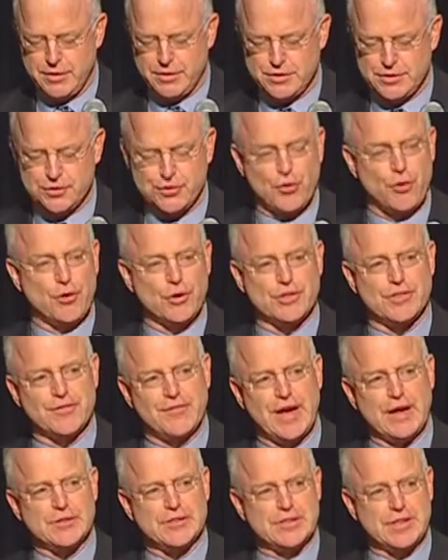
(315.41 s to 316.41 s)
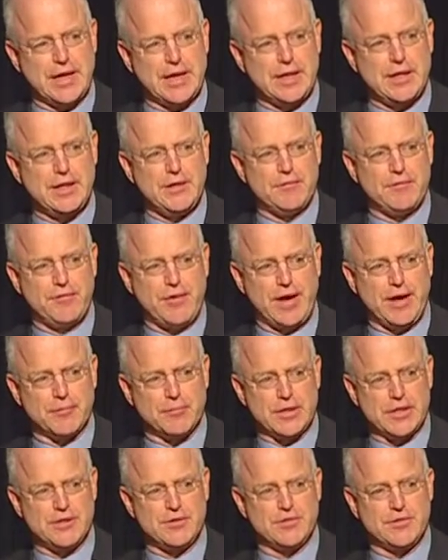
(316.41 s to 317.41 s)
scores of outstanding
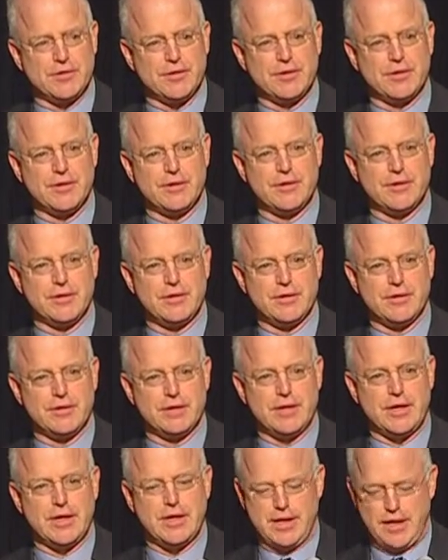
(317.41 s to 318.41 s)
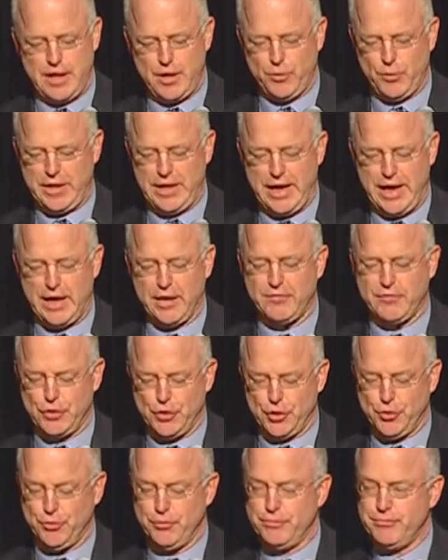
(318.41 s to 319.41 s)
families, and we have
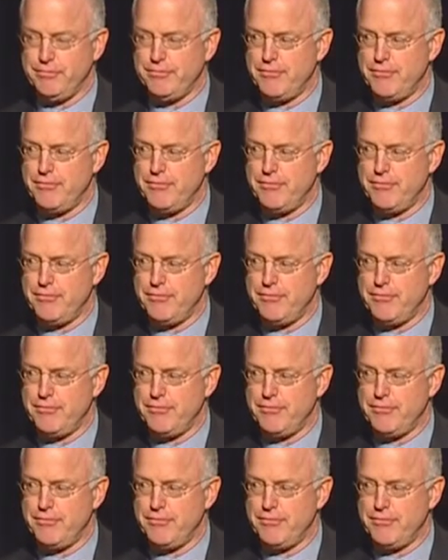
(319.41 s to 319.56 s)
you.